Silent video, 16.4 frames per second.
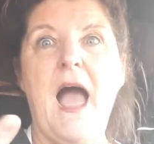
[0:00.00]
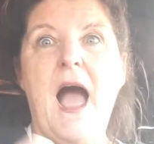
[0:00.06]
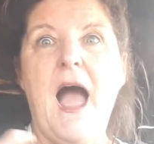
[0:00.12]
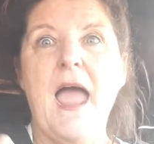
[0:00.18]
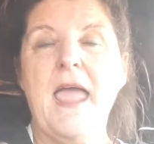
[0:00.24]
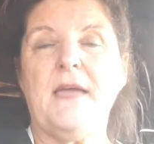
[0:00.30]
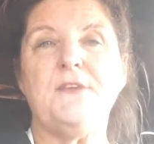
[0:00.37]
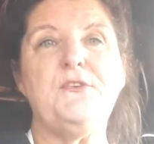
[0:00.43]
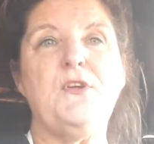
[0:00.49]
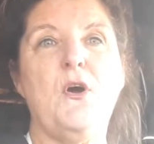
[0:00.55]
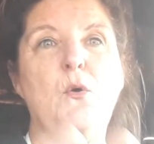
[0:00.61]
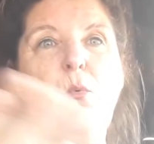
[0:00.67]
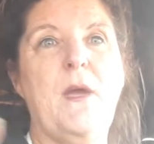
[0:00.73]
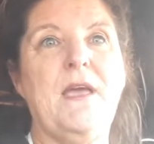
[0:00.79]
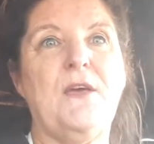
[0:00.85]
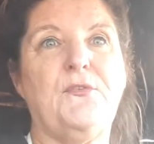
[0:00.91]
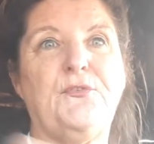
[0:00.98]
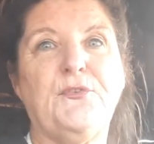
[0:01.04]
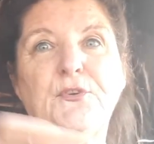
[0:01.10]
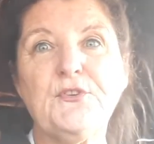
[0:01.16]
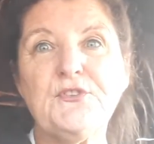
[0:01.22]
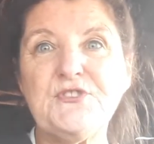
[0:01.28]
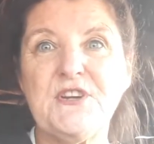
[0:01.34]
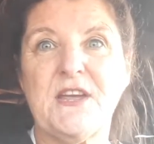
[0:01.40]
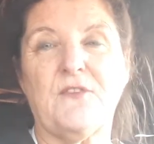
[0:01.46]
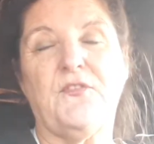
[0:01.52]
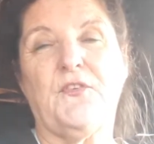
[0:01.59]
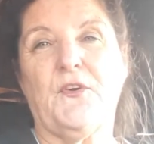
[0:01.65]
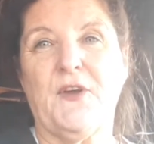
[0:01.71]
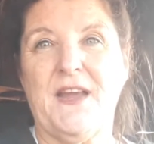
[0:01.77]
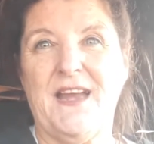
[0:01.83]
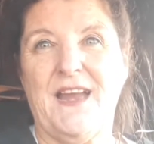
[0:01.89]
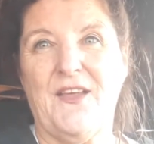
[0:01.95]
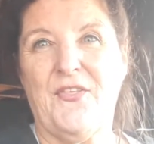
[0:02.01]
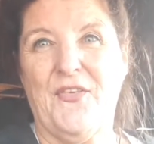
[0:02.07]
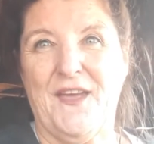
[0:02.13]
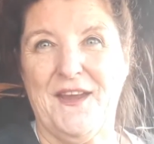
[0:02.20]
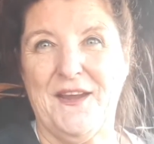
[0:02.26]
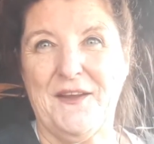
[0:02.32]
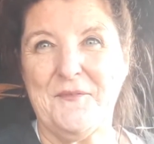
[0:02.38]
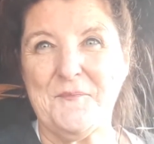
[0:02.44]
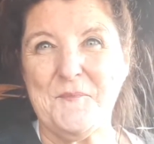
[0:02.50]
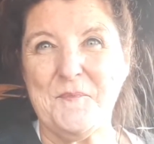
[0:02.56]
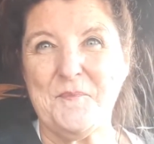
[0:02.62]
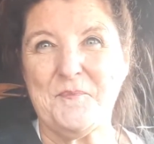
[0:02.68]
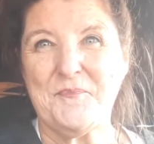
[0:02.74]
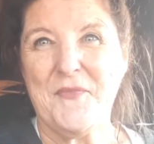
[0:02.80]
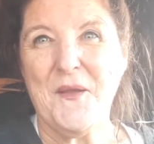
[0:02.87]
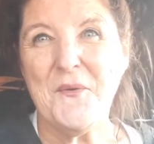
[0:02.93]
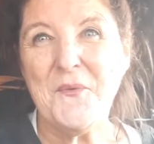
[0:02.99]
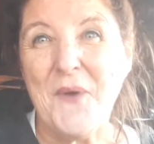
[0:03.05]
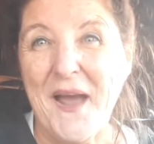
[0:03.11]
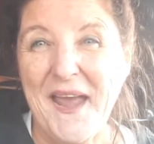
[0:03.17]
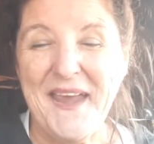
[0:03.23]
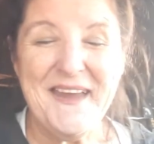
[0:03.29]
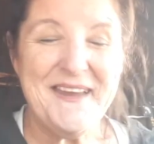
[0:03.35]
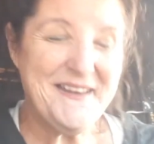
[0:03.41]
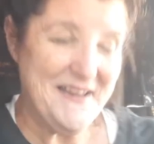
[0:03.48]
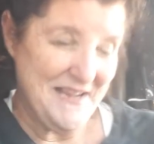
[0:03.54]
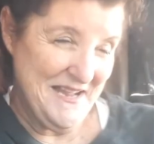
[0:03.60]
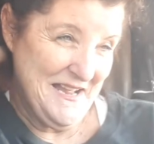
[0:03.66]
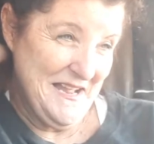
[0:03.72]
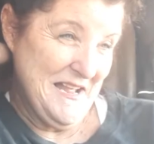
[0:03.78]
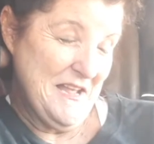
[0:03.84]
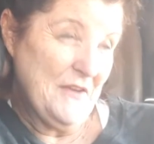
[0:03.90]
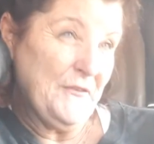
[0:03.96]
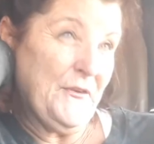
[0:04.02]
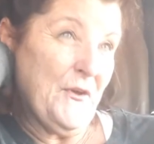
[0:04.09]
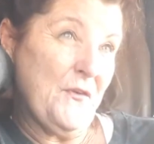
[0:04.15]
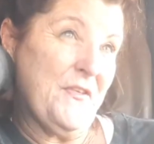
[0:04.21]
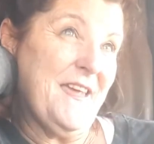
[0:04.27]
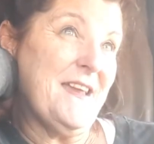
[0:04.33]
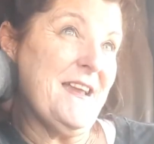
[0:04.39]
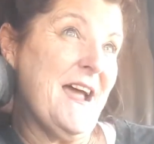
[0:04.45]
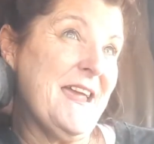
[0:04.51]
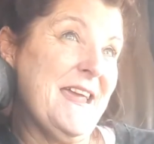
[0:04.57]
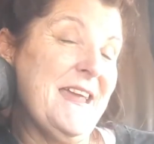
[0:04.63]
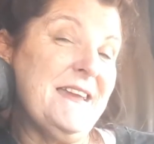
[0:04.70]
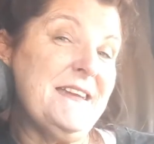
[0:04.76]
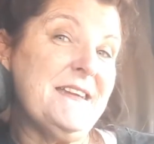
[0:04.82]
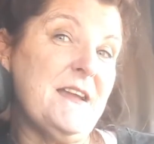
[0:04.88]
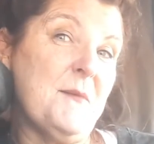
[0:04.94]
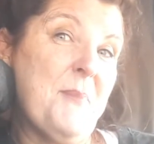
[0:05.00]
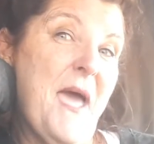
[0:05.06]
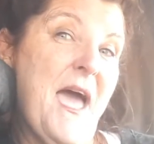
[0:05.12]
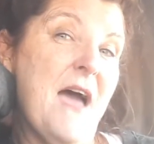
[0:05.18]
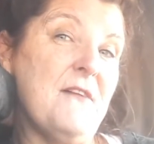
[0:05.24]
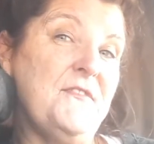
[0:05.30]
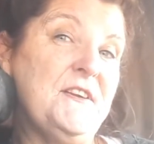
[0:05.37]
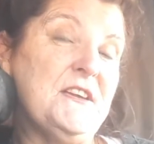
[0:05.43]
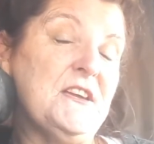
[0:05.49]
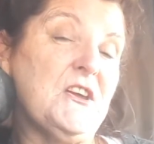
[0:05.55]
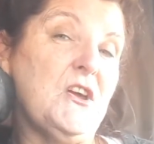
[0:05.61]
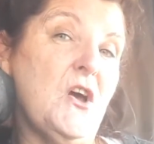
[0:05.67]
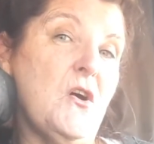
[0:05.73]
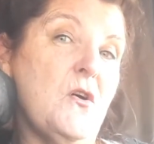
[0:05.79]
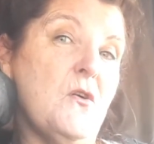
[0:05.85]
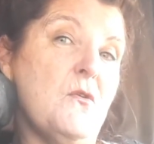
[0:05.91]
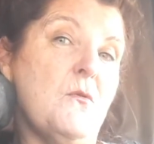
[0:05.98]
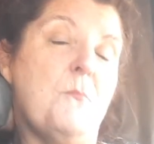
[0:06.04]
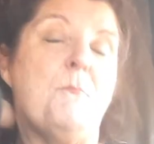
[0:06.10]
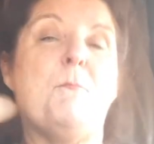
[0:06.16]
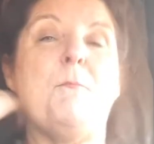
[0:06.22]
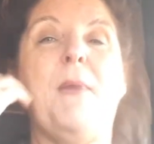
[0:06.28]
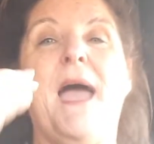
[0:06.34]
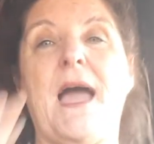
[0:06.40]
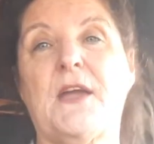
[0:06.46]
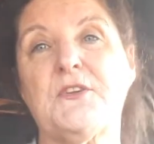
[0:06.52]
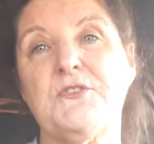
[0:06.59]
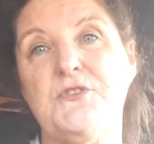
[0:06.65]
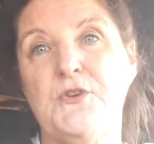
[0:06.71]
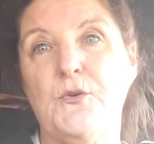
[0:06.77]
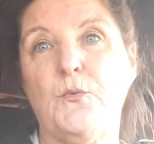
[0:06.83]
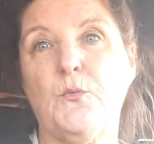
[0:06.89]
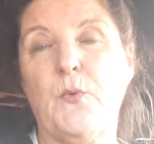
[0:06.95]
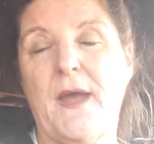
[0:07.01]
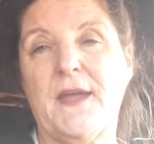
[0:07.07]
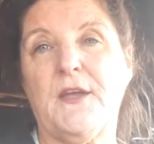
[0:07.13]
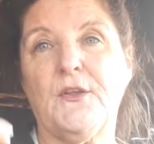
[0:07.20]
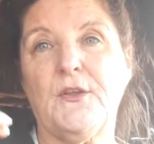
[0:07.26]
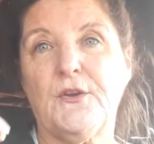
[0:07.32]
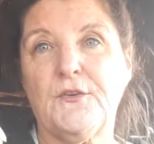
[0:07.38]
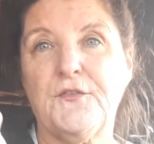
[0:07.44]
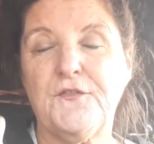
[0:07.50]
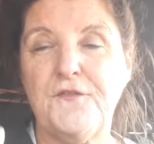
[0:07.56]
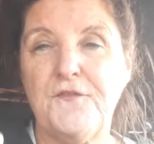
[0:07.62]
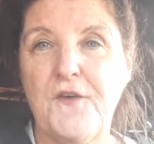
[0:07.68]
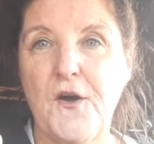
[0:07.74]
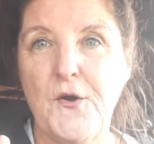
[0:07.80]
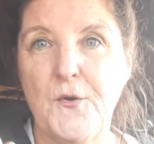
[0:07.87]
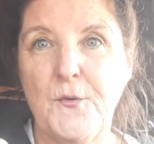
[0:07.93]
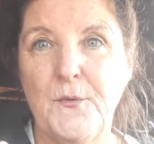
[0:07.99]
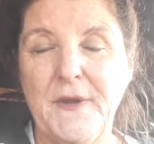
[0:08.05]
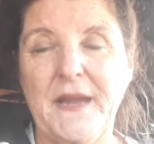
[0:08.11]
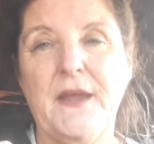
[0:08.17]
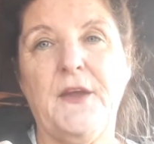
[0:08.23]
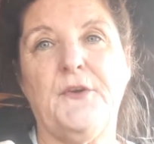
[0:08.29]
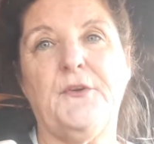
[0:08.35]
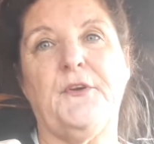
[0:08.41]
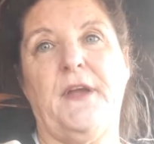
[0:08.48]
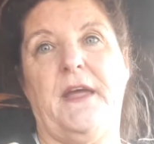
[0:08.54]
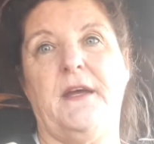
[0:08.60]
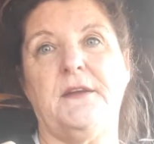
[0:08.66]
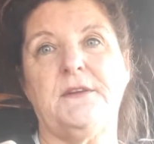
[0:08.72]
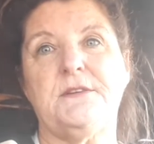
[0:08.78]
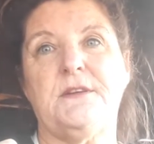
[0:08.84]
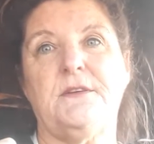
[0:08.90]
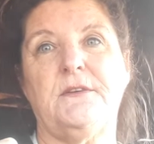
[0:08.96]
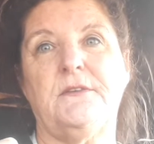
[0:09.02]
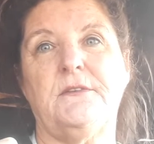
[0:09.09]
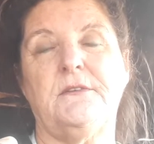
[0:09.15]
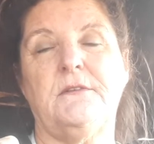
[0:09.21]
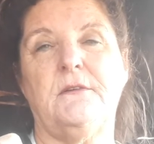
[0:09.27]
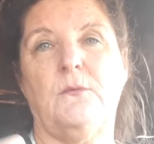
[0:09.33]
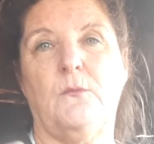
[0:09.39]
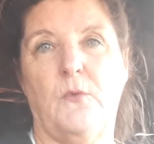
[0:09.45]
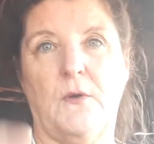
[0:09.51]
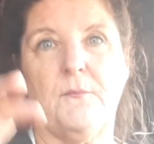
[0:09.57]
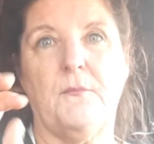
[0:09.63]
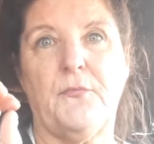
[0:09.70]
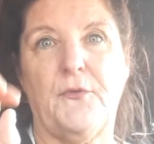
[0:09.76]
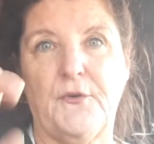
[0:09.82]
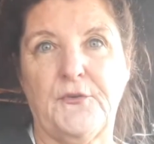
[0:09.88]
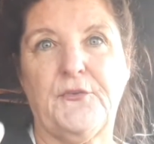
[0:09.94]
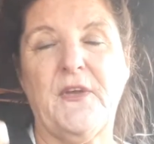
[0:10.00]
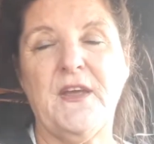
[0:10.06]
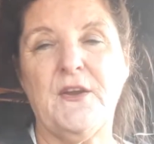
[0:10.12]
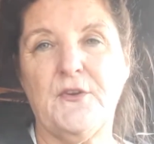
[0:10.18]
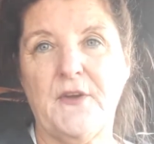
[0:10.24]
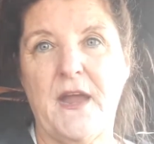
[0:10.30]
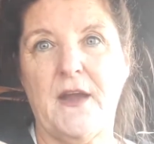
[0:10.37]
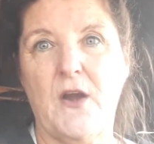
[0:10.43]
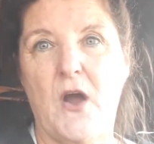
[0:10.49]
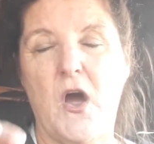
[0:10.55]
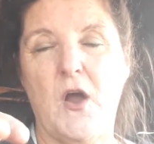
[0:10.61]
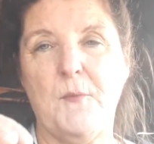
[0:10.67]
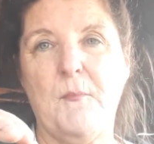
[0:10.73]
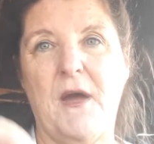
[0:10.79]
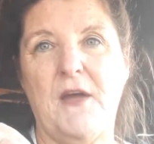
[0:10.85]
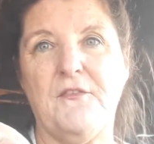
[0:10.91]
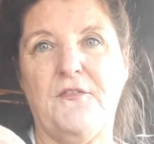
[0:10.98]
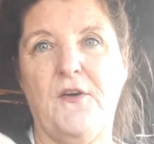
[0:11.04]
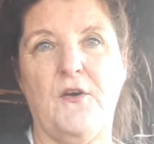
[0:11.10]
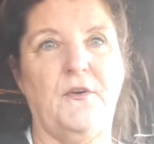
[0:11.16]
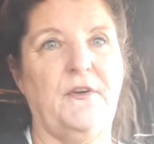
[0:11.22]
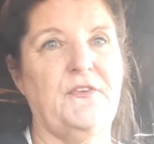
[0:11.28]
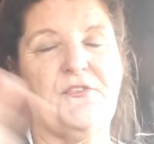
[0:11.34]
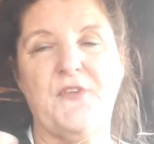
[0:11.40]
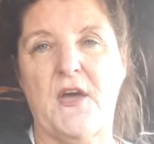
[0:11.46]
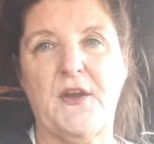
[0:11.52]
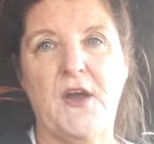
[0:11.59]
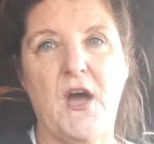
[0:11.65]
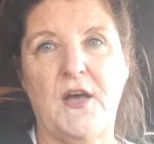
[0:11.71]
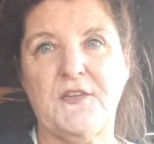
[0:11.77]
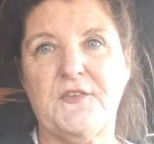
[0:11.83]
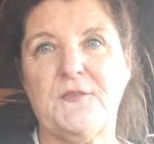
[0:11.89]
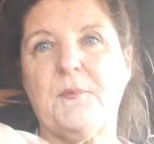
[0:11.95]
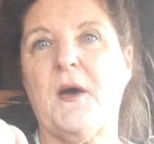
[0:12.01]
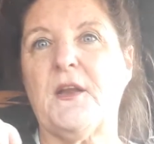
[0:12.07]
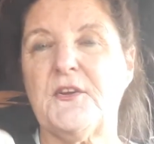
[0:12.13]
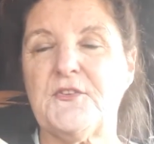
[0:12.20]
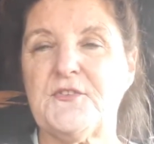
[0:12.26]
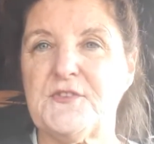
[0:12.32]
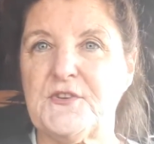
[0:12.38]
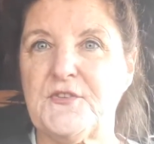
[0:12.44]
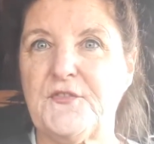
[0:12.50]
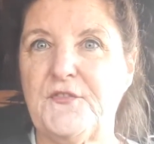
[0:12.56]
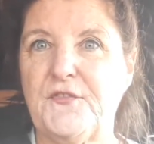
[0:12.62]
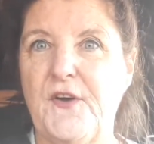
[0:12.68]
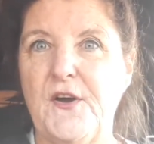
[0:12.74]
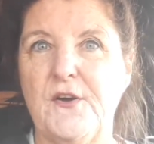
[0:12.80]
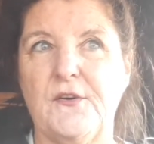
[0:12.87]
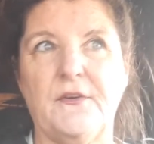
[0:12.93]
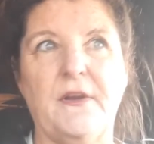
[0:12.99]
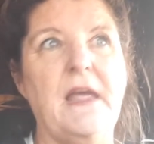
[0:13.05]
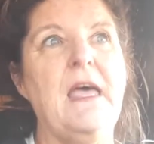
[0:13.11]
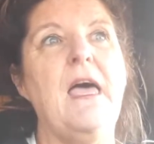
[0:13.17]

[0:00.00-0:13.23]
I had no way of searching for anything, right? So then I ended up having to go back to regular phone internet, where there's internet on my phone. It's not a hotspot, it's just phone.